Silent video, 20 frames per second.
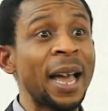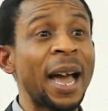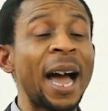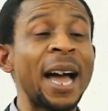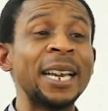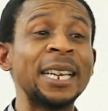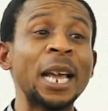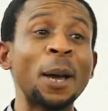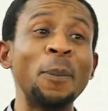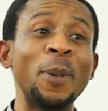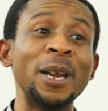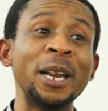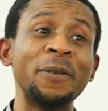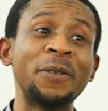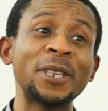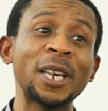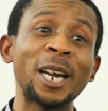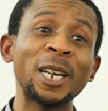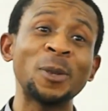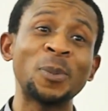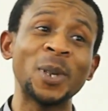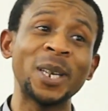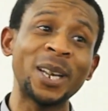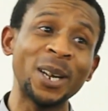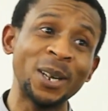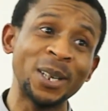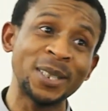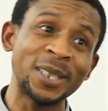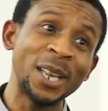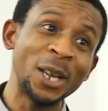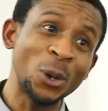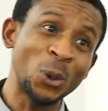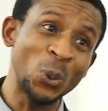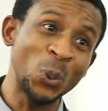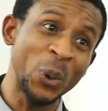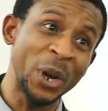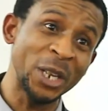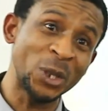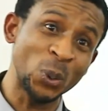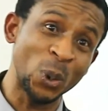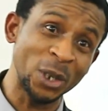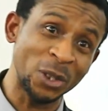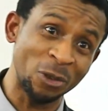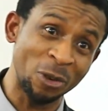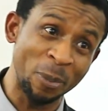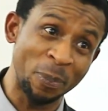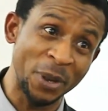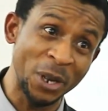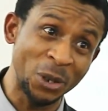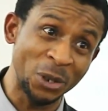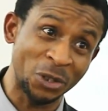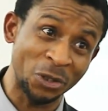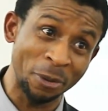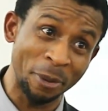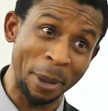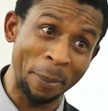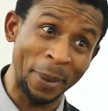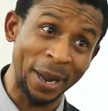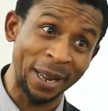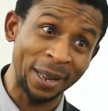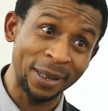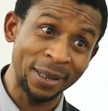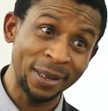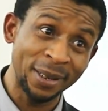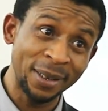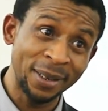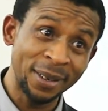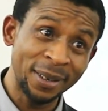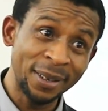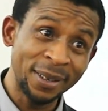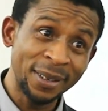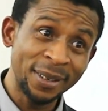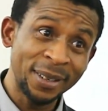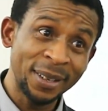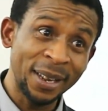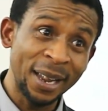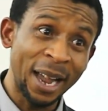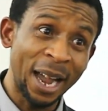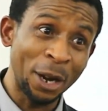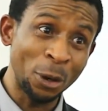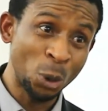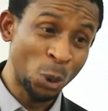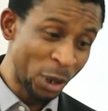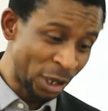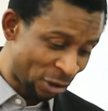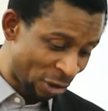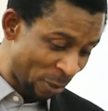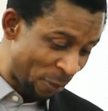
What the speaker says: and they are beneficiaries because Kuwait was rebuilt, remember? And who is